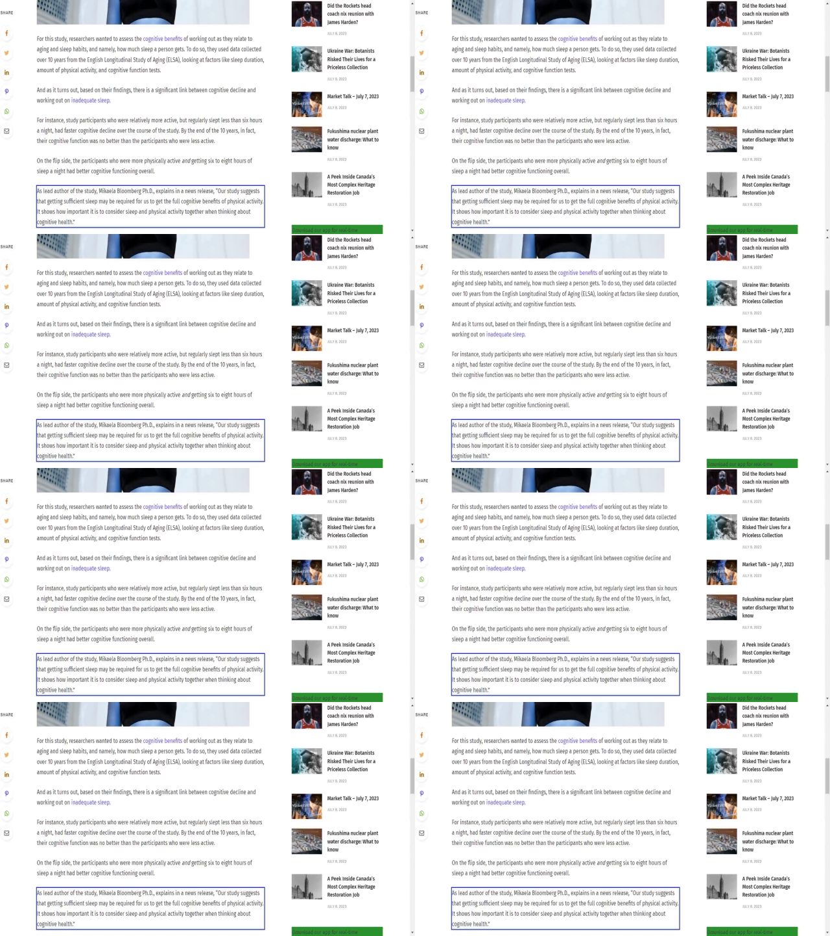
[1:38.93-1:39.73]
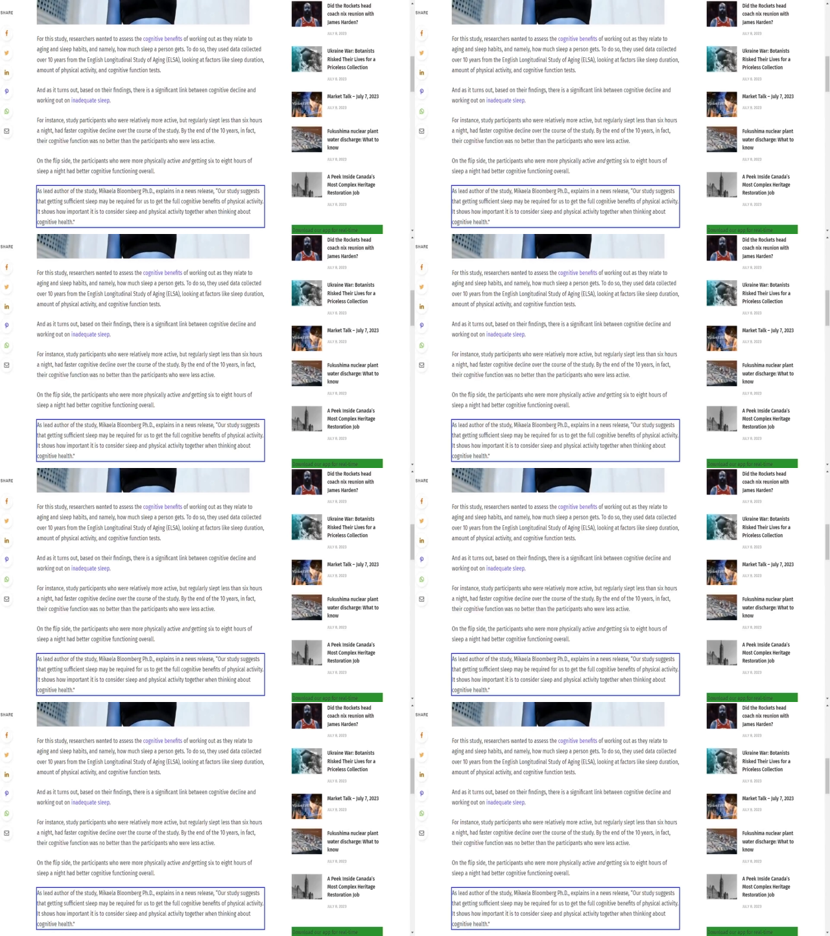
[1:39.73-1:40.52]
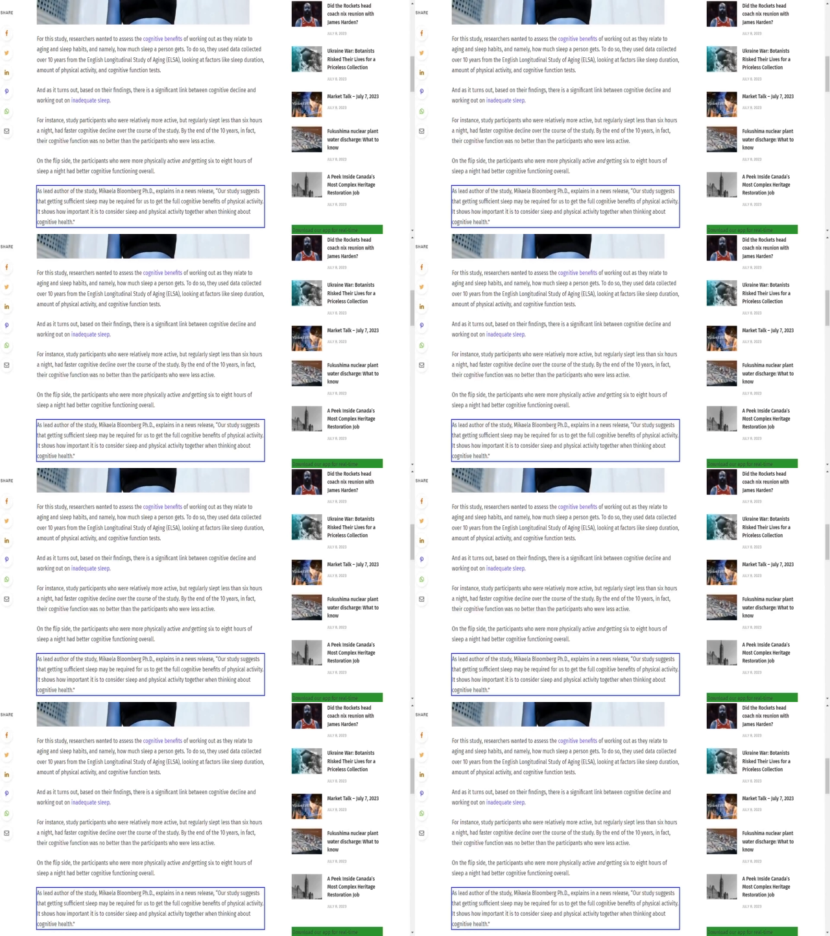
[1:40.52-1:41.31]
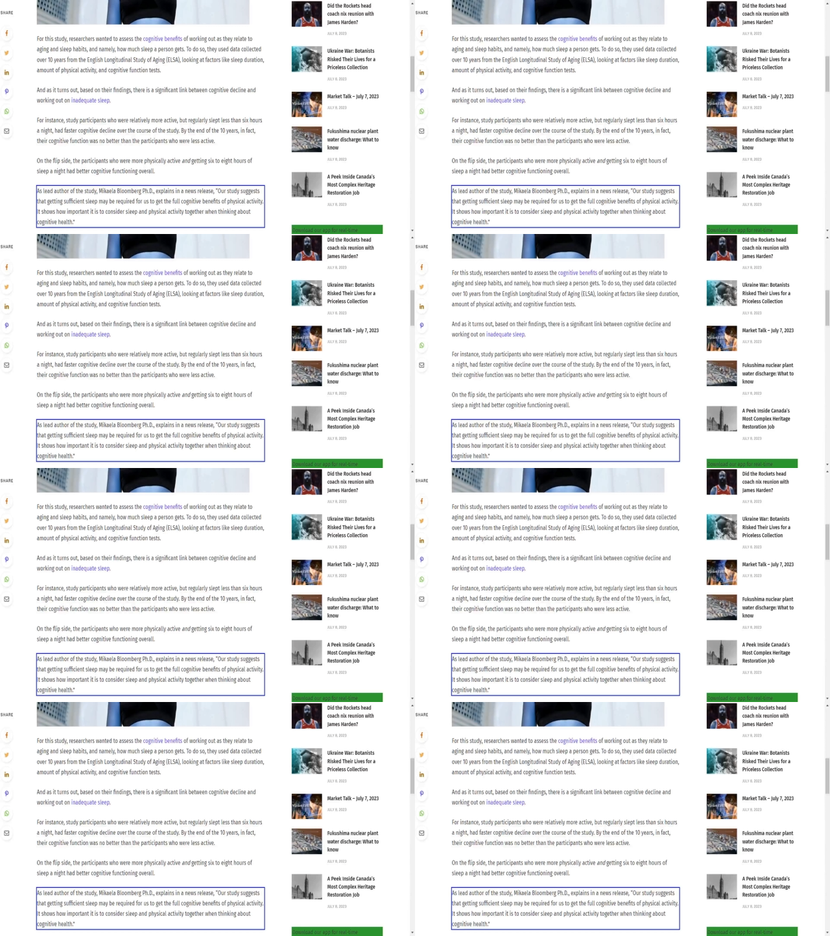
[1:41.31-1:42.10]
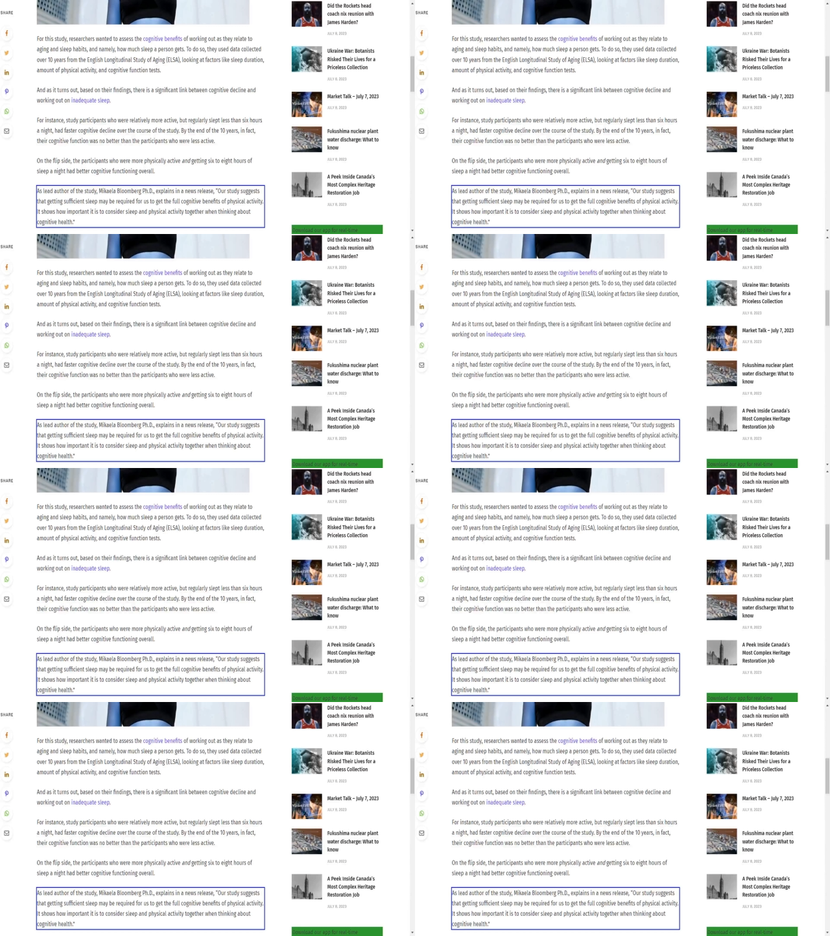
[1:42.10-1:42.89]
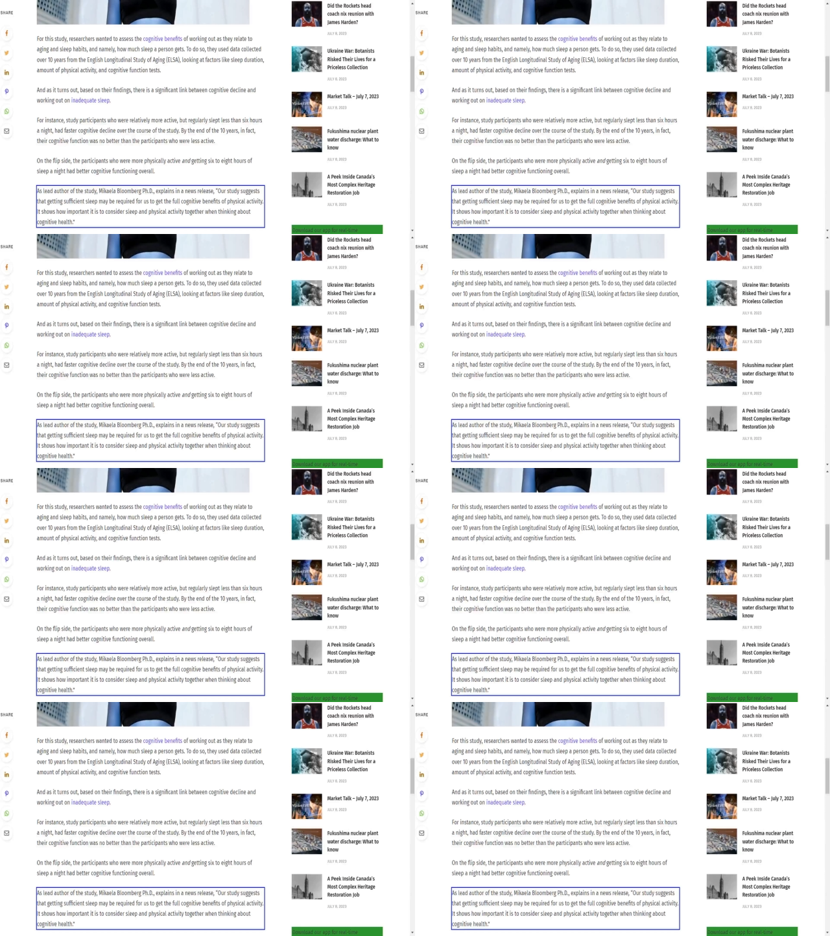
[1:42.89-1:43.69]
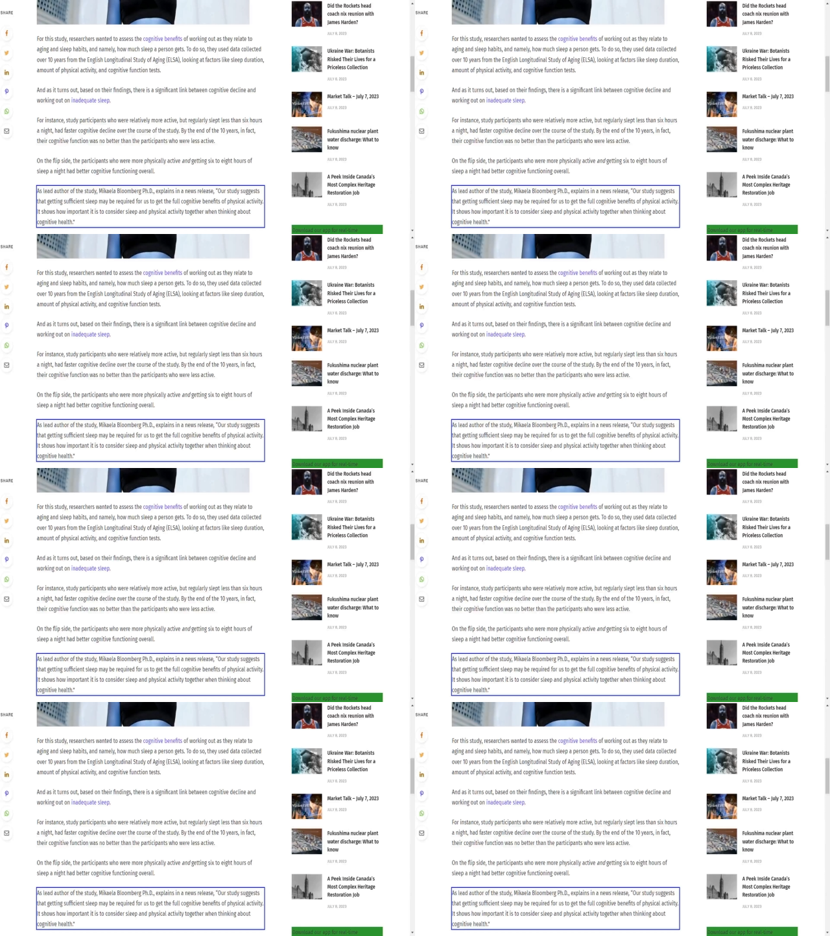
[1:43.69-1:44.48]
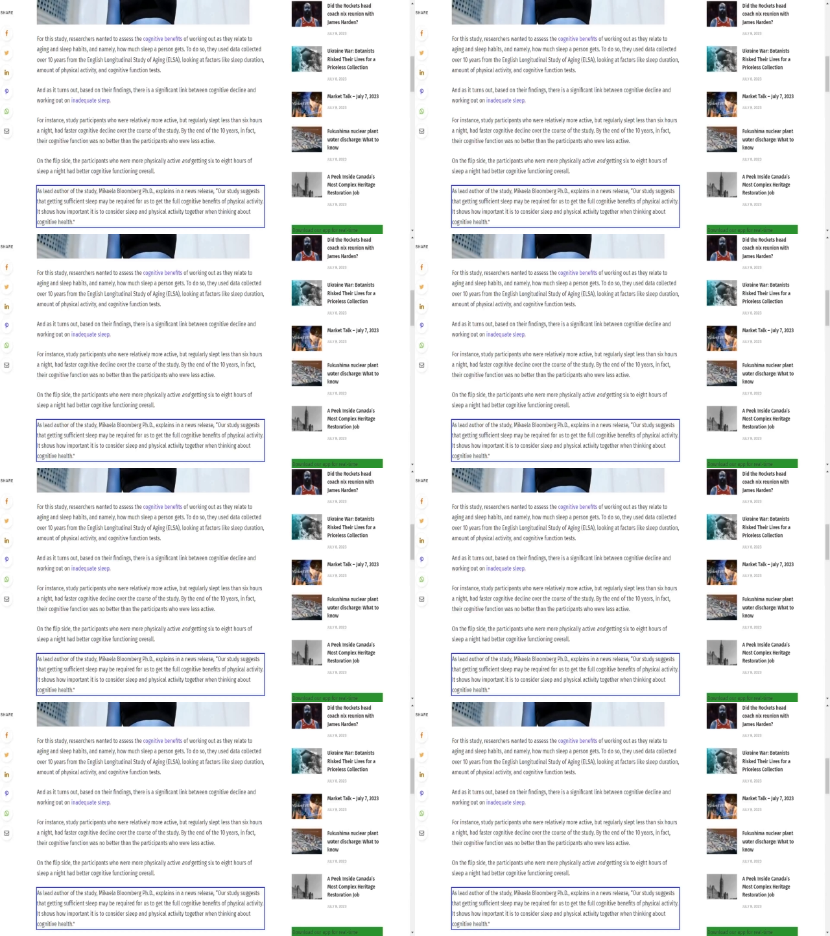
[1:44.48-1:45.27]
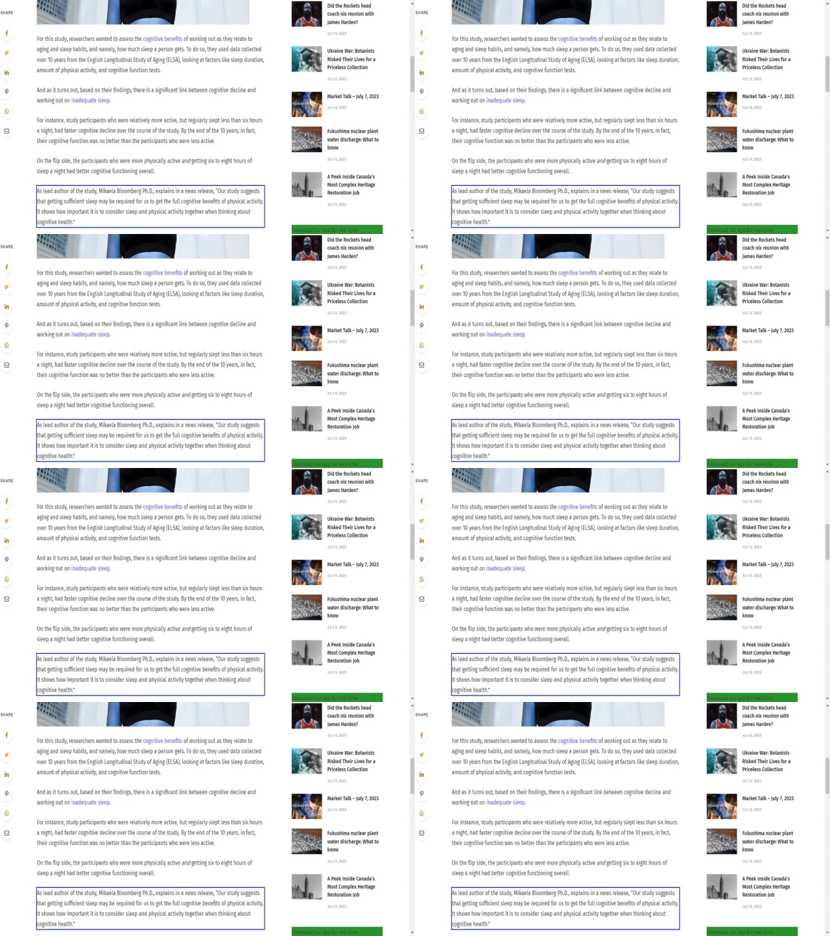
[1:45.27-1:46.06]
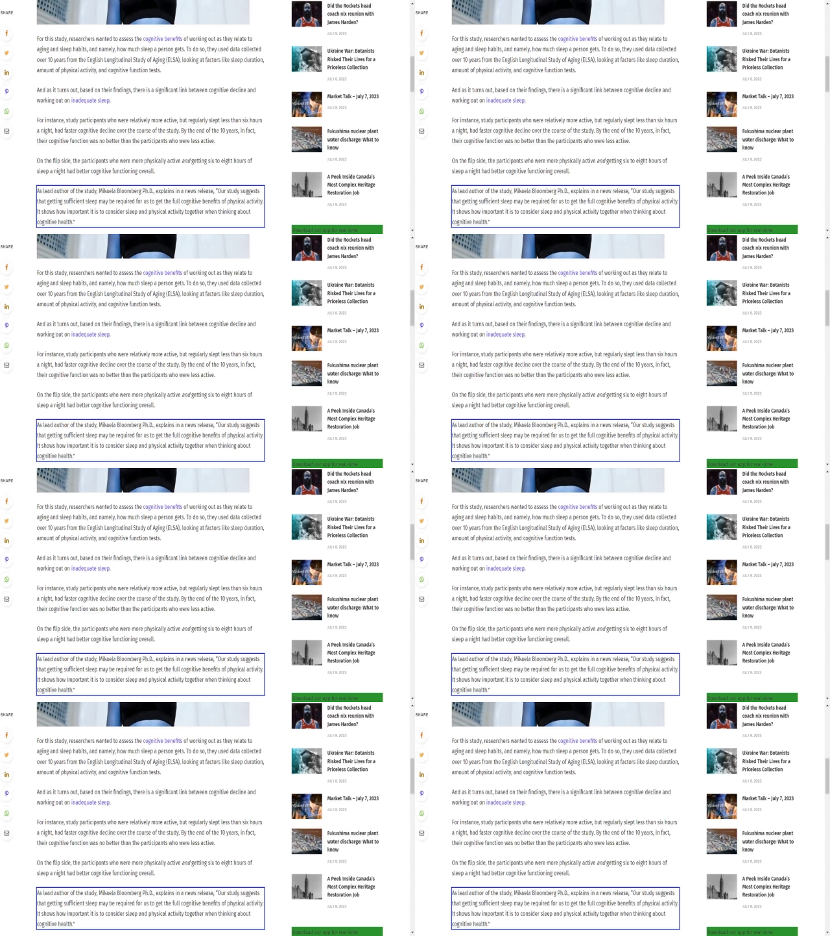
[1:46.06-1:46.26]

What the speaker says: Nobody's mouth can be seen.